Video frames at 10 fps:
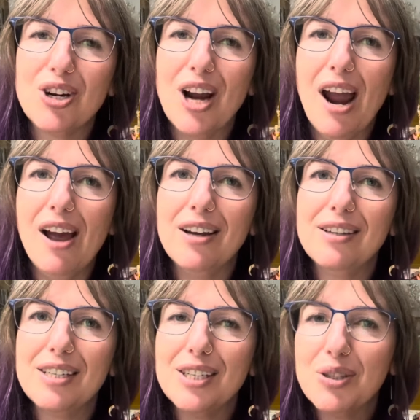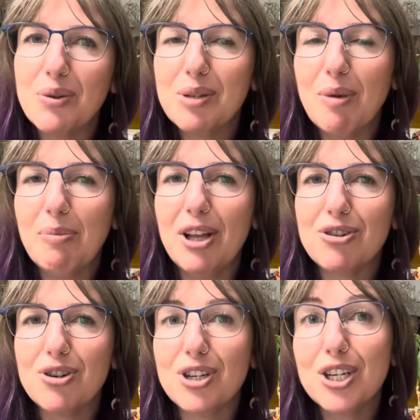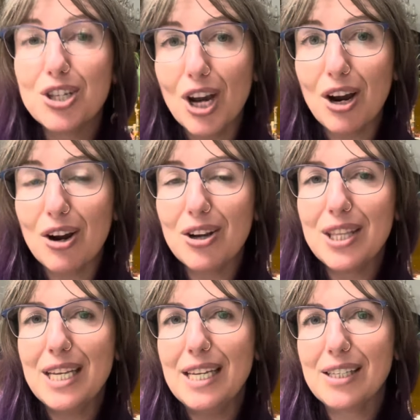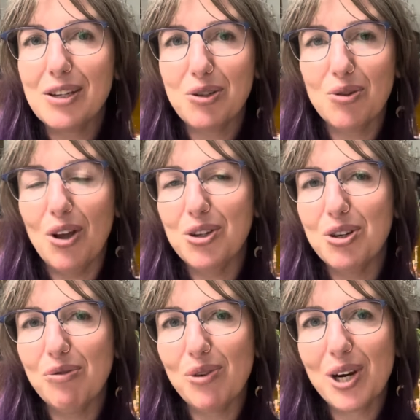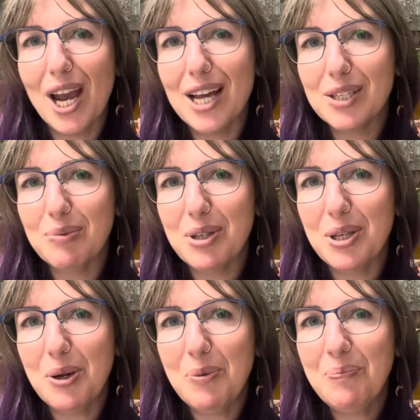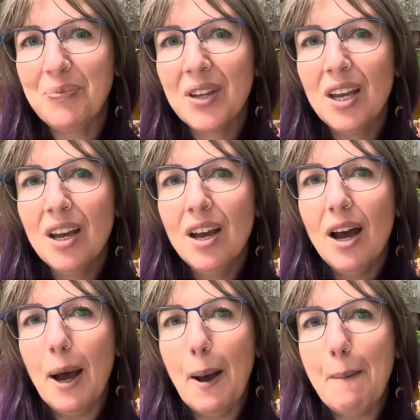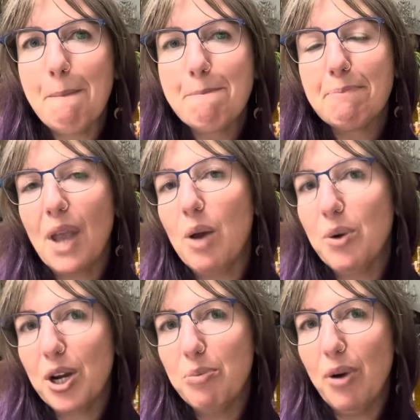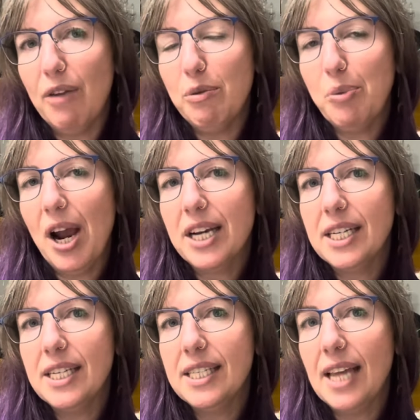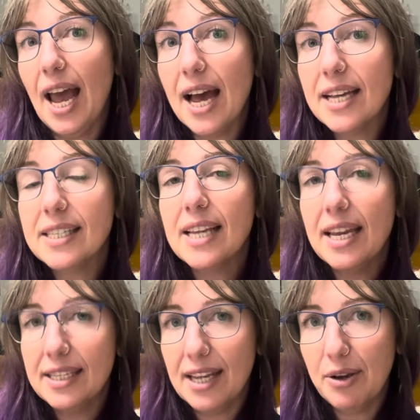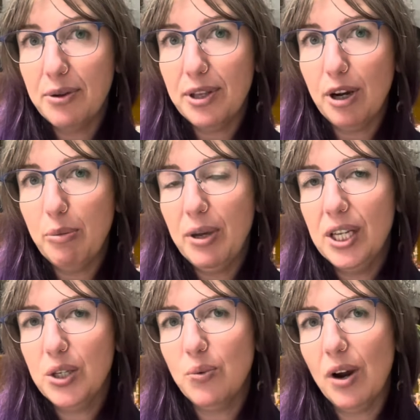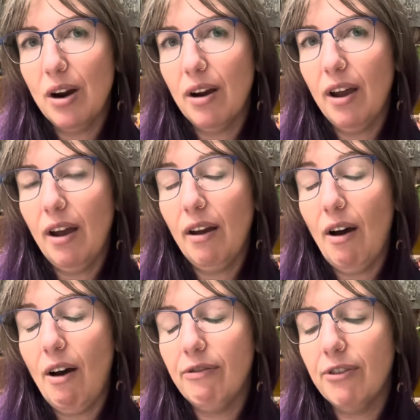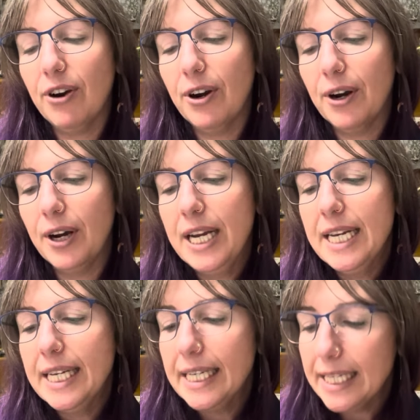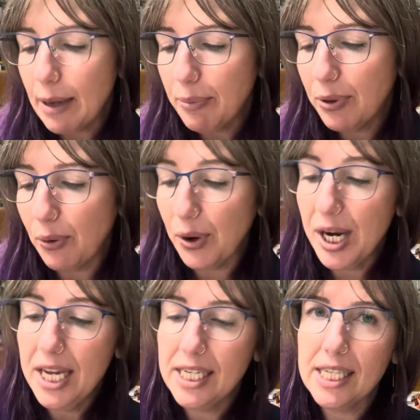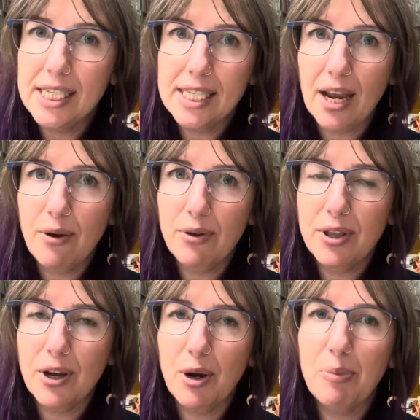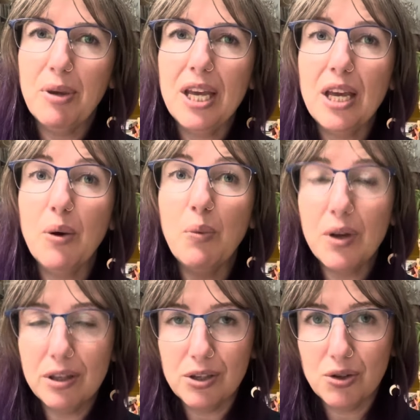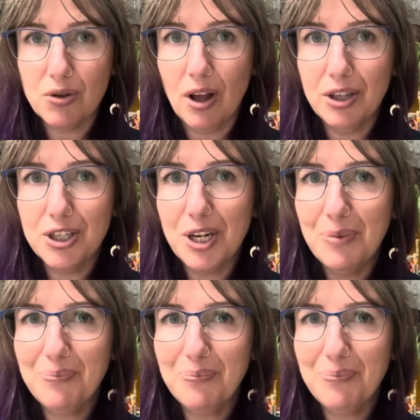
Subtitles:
and it's always my pleasure to share these astrology forecasts with you. I work in private practice as a psychotherapist, where I offer depth-oriented psychotherapy with astrology.